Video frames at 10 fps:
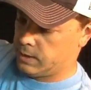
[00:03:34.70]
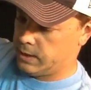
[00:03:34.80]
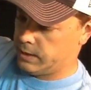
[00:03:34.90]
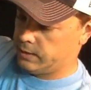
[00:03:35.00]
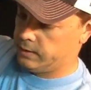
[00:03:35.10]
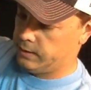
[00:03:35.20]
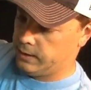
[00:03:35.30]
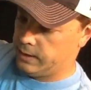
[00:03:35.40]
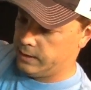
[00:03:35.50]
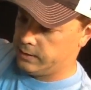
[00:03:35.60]
And
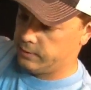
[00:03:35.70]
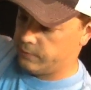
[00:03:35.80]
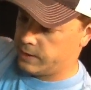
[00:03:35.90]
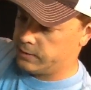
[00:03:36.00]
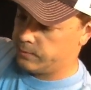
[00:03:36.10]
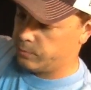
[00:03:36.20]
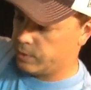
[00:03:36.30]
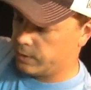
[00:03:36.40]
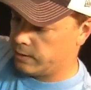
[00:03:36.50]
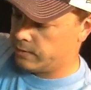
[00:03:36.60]
it is advisable to
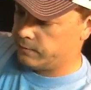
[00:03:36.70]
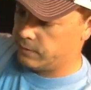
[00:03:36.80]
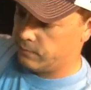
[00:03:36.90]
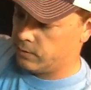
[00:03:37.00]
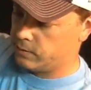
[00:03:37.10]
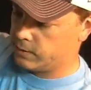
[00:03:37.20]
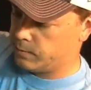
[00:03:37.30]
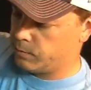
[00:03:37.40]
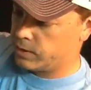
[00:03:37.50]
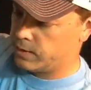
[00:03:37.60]
wear gloves, even though it's a
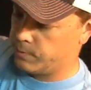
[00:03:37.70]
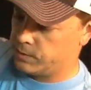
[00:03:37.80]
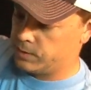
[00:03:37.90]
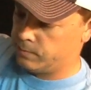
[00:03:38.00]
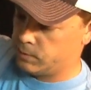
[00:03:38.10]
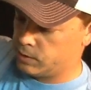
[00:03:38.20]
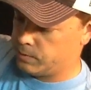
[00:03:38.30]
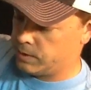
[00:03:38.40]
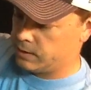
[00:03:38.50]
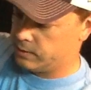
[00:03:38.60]
little more cumbersome just
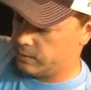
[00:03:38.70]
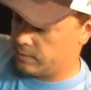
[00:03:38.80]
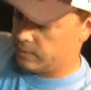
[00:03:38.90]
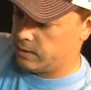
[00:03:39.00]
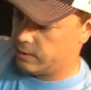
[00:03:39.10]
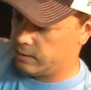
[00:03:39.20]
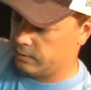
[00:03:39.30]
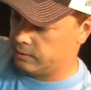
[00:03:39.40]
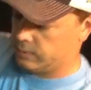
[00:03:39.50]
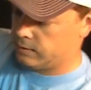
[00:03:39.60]
because of the
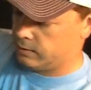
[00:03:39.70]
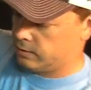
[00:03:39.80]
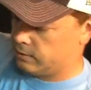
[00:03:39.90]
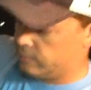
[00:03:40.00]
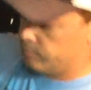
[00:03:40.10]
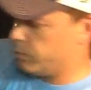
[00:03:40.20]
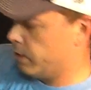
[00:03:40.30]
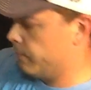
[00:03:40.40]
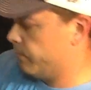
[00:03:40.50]
brake